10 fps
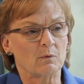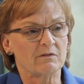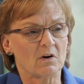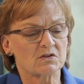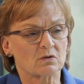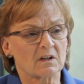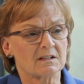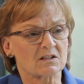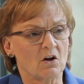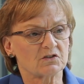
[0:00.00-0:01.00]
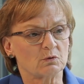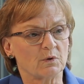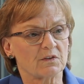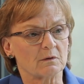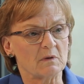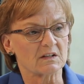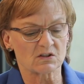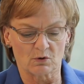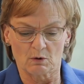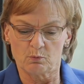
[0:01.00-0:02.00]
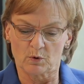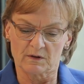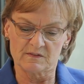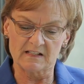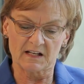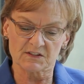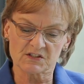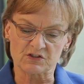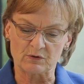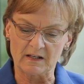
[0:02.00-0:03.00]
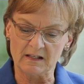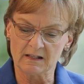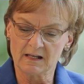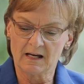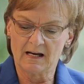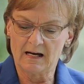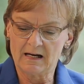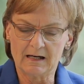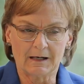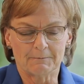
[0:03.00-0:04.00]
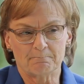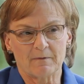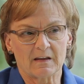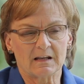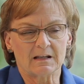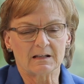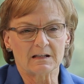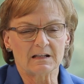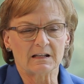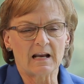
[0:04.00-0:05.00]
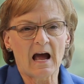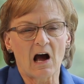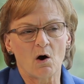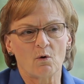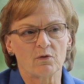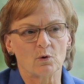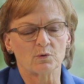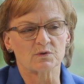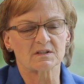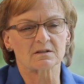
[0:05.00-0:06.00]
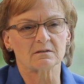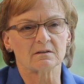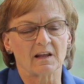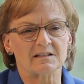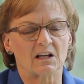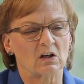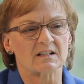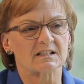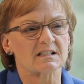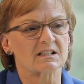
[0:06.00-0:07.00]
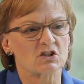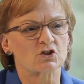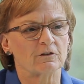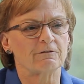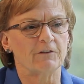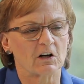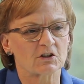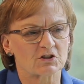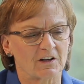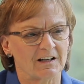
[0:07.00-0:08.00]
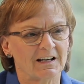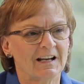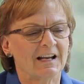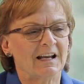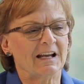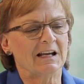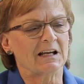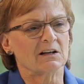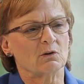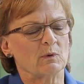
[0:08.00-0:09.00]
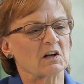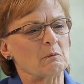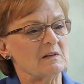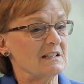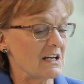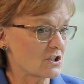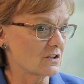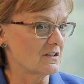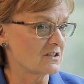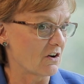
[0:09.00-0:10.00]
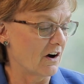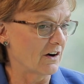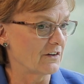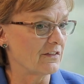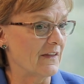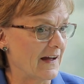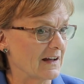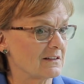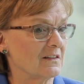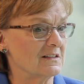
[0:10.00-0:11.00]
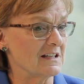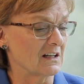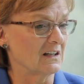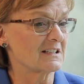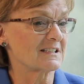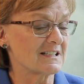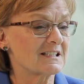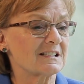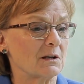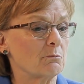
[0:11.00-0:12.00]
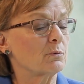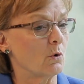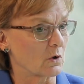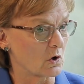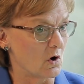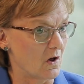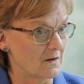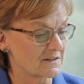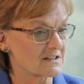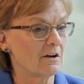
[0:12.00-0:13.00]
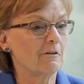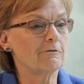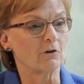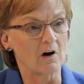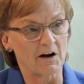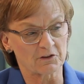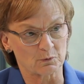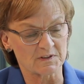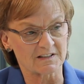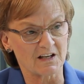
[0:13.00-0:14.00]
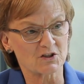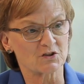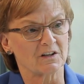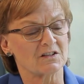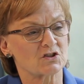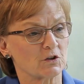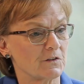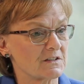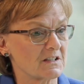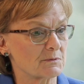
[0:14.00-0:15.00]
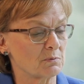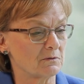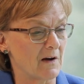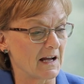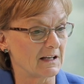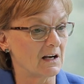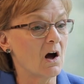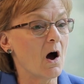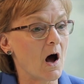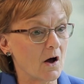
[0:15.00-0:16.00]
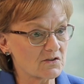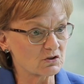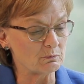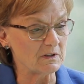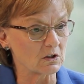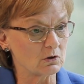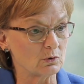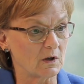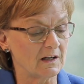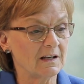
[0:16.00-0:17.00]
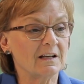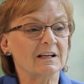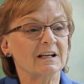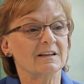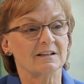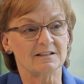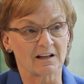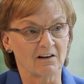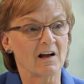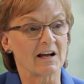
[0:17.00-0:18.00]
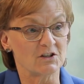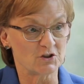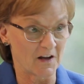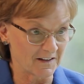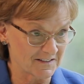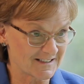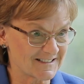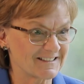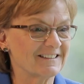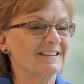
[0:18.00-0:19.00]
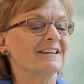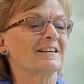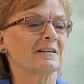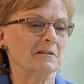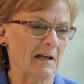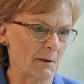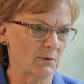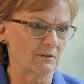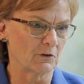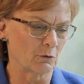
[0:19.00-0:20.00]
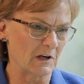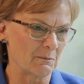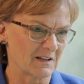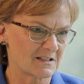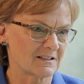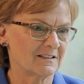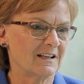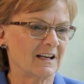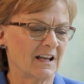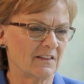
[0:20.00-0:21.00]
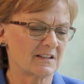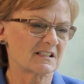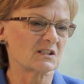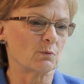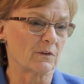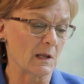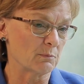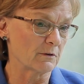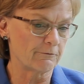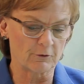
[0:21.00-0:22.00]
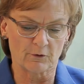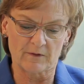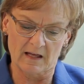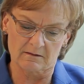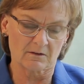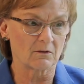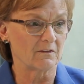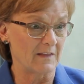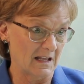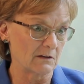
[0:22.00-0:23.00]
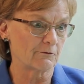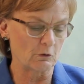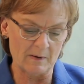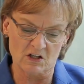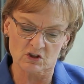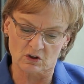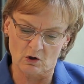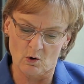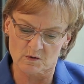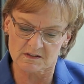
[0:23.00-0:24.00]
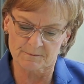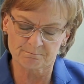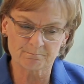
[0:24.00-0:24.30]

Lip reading: We've also consulted with the Minnesota Board of Dentistry in how that dental assistant should function. And the recommendations are that the dental assistant protocols for authorization and services provided also be included in the dental hygienist's collaborative agreement. And this is where they prefer that information goes.